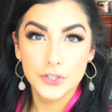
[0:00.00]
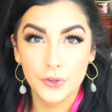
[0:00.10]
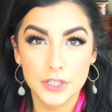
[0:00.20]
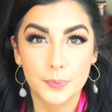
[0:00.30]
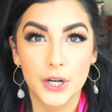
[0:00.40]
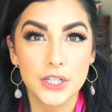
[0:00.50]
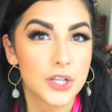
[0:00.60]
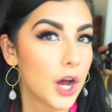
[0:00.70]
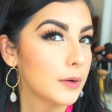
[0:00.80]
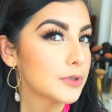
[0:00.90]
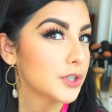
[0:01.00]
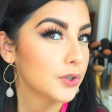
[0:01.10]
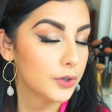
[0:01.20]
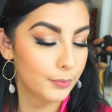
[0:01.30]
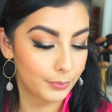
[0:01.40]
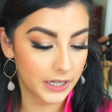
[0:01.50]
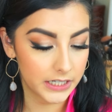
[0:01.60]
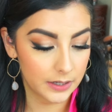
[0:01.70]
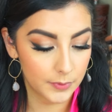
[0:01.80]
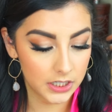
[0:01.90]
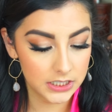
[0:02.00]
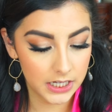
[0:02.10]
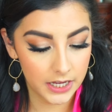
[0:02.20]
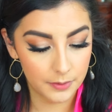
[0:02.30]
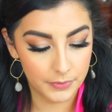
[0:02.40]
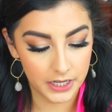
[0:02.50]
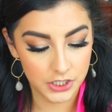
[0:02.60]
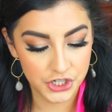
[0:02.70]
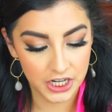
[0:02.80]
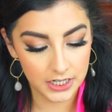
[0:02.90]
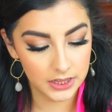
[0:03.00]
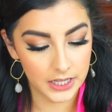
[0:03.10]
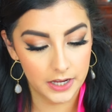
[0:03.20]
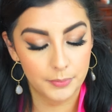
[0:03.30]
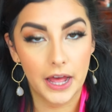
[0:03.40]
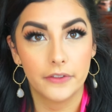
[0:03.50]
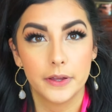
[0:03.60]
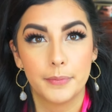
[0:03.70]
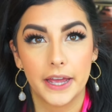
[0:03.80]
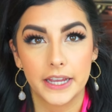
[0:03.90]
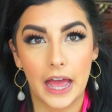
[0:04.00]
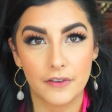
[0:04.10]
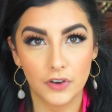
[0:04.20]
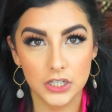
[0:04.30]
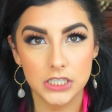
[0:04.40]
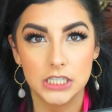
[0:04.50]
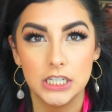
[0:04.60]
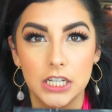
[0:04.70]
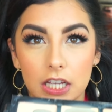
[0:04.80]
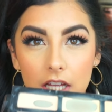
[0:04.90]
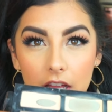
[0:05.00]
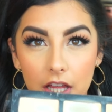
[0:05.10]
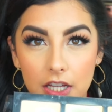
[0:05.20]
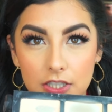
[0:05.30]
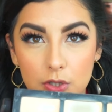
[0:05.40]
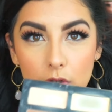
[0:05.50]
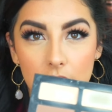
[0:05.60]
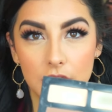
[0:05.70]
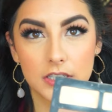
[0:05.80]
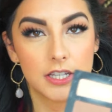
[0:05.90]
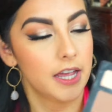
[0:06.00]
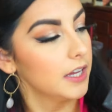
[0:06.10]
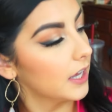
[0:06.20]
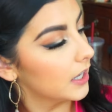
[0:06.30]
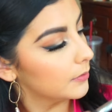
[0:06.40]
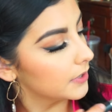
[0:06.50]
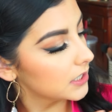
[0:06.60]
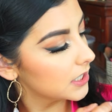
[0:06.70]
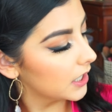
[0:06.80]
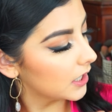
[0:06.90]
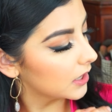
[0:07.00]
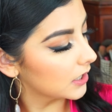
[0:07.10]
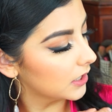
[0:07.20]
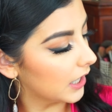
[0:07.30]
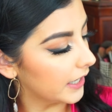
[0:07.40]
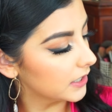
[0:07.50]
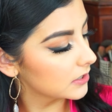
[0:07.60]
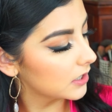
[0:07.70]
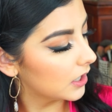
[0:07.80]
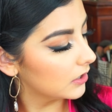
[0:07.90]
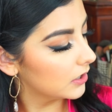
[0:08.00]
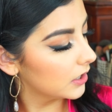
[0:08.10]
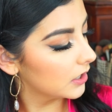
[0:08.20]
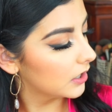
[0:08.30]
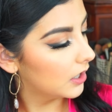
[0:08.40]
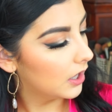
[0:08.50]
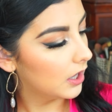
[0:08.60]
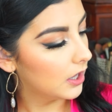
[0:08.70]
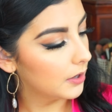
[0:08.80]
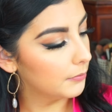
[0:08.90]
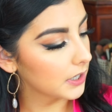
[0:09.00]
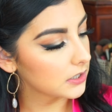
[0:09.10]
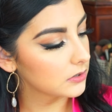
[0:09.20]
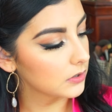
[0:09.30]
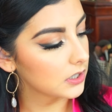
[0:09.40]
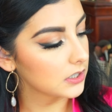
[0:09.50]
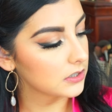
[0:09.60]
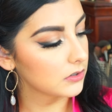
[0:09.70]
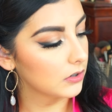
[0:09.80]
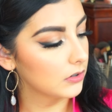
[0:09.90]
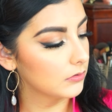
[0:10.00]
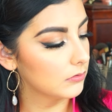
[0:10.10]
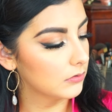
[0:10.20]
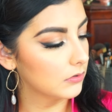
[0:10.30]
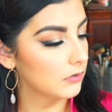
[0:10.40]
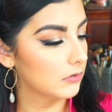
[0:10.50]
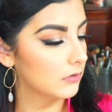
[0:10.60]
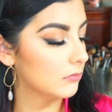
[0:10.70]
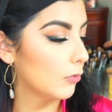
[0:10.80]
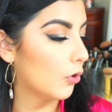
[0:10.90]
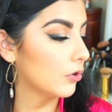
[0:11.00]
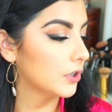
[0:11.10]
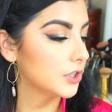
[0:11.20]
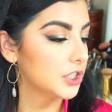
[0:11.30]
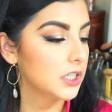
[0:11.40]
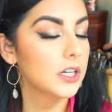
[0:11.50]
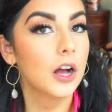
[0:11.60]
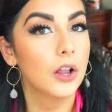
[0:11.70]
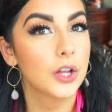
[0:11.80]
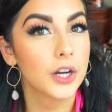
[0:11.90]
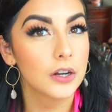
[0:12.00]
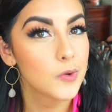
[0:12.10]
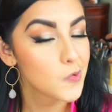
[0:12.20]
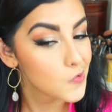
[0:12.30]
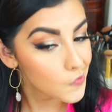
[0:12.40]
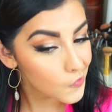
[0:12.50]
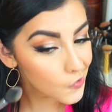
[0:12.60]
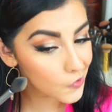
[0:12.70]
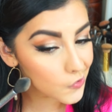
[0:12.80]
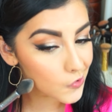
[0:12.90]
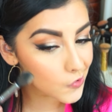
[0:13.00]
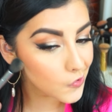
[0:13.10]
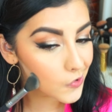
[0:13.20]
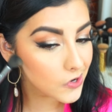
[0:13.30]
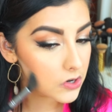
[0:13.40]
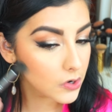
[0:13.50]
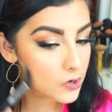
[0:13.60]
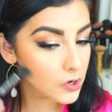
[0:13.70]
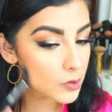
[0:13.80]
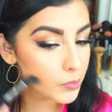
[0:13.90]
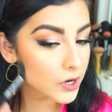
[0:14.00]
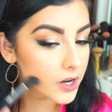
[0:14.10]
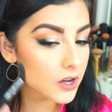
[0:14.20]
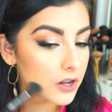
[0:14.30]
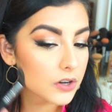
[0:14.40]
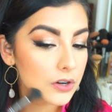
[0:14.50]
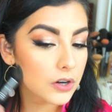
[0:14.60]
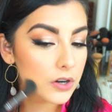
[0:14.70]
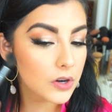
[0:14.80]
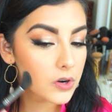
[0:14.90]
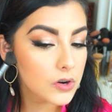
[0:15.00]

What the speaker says: So this part is optional, but I'm going to take my Shade and Light palette by Kat Von D. This is what it looks like, and I'm going to take the lightest color mixed with this orangey color, and I'm just going to put it under